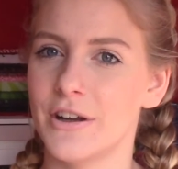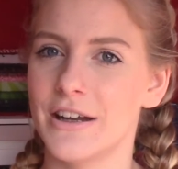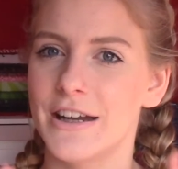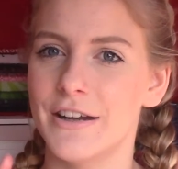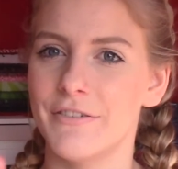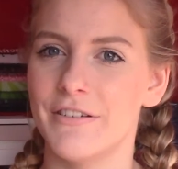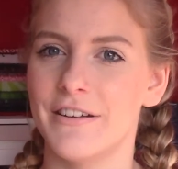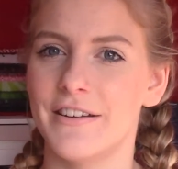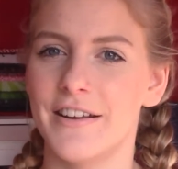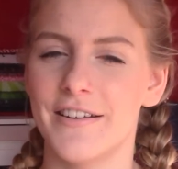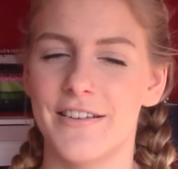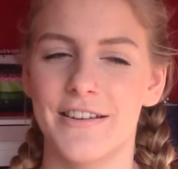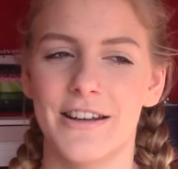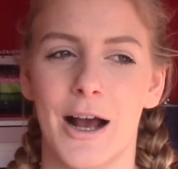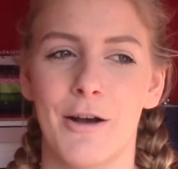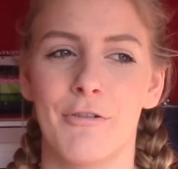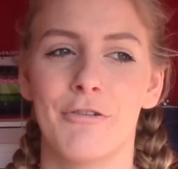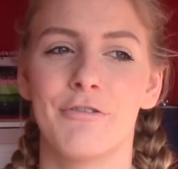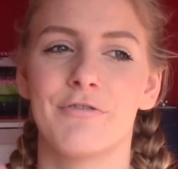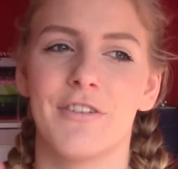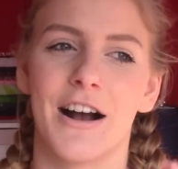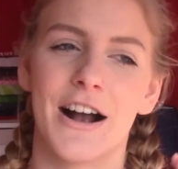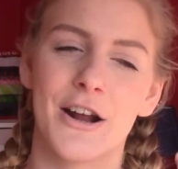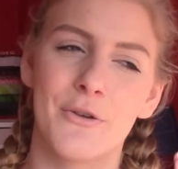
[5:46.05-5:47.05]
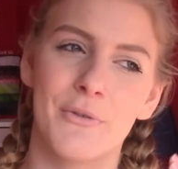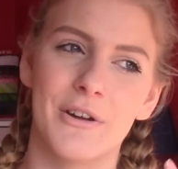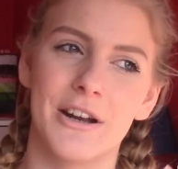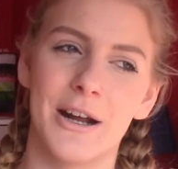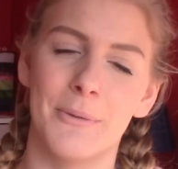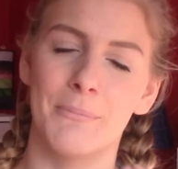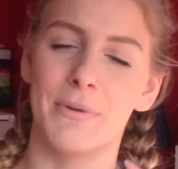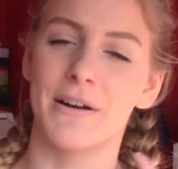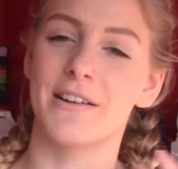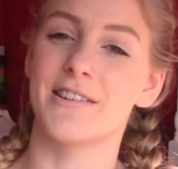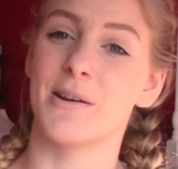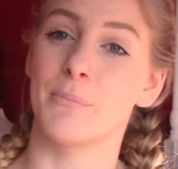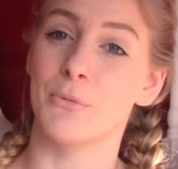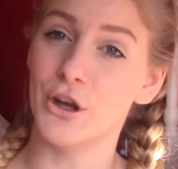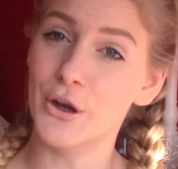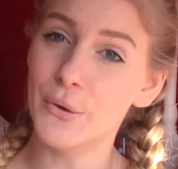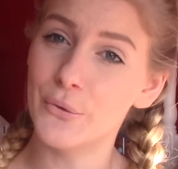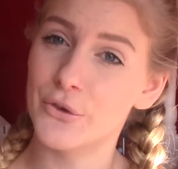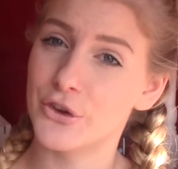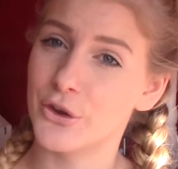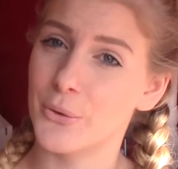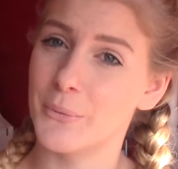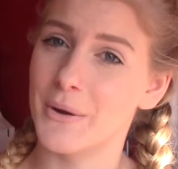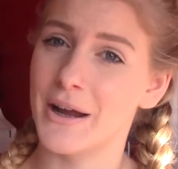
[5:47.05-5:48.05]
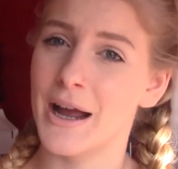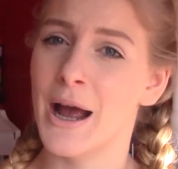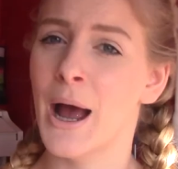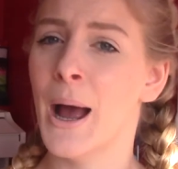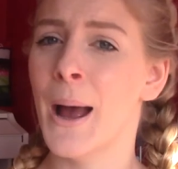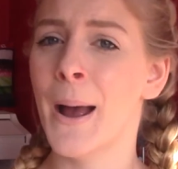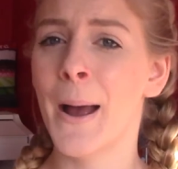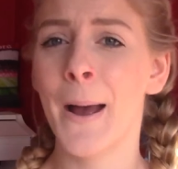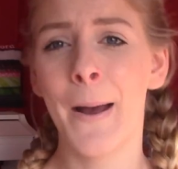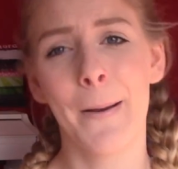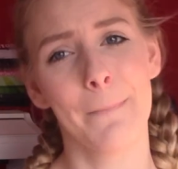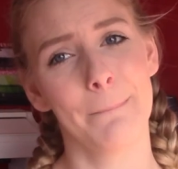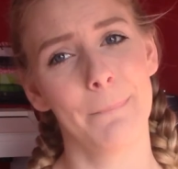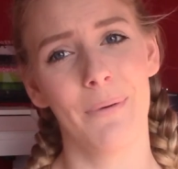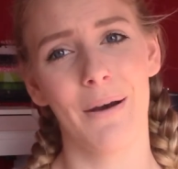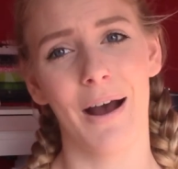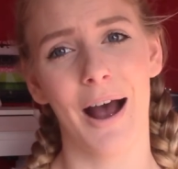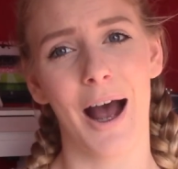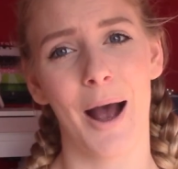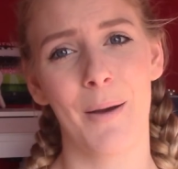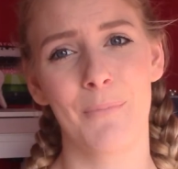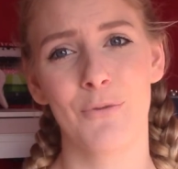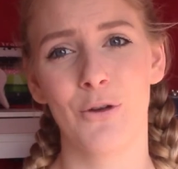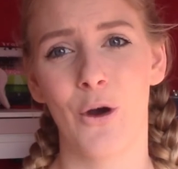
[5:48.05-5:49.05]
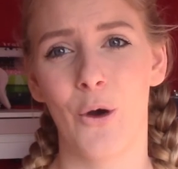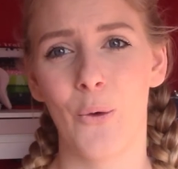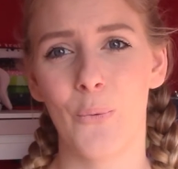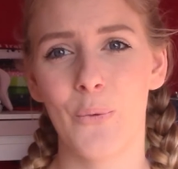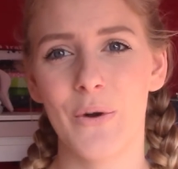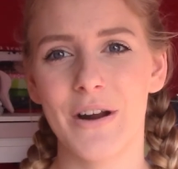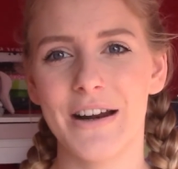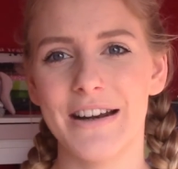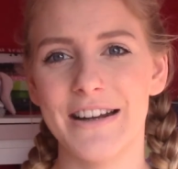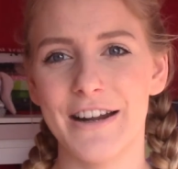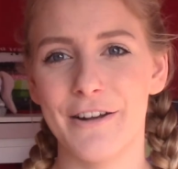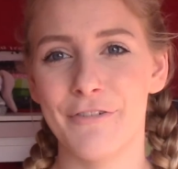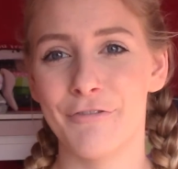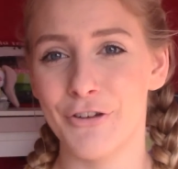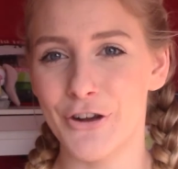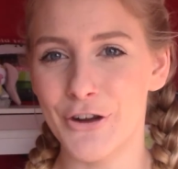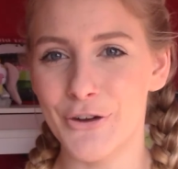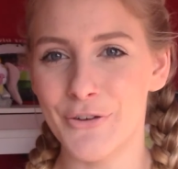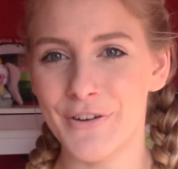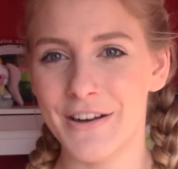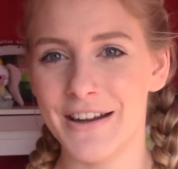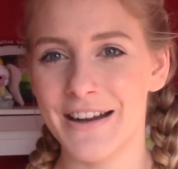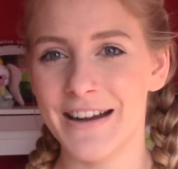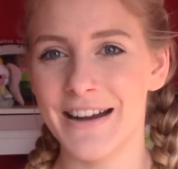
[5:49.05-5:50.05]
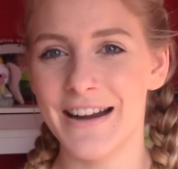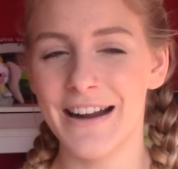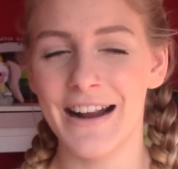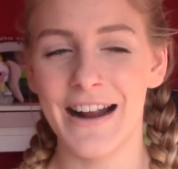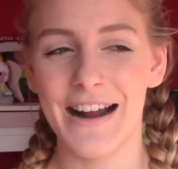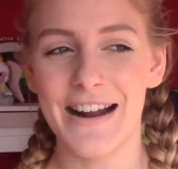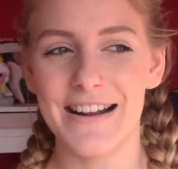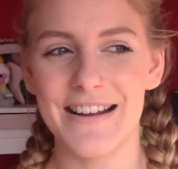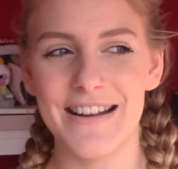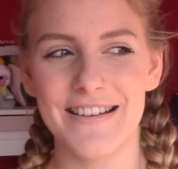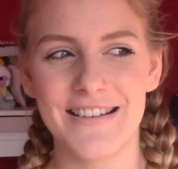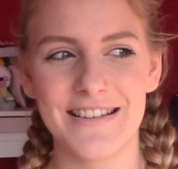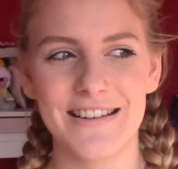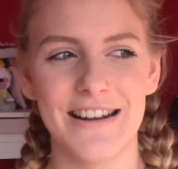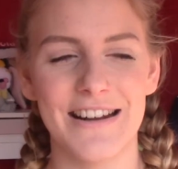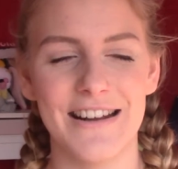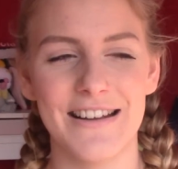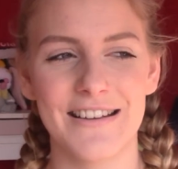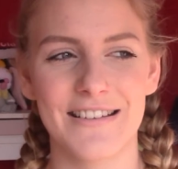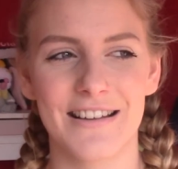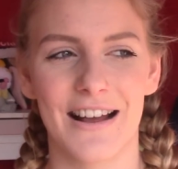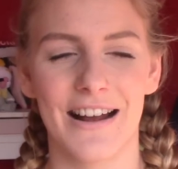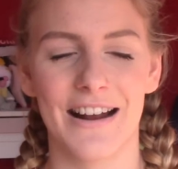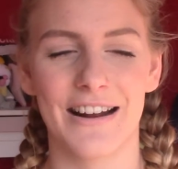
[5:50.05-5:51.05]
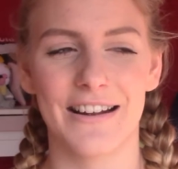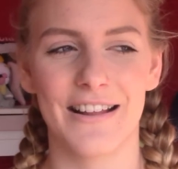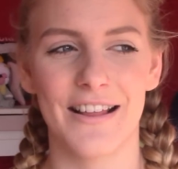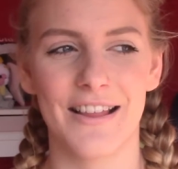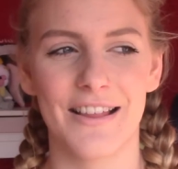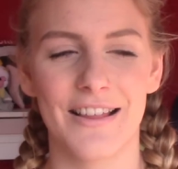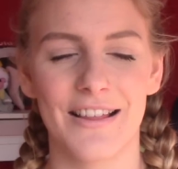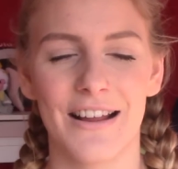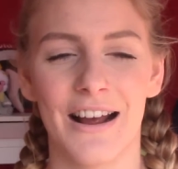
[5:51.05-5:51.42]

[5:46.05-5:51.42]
Even in Disney I'm fine with it because I'm used to it, but I'm not really a foodie. In Disney it's like this,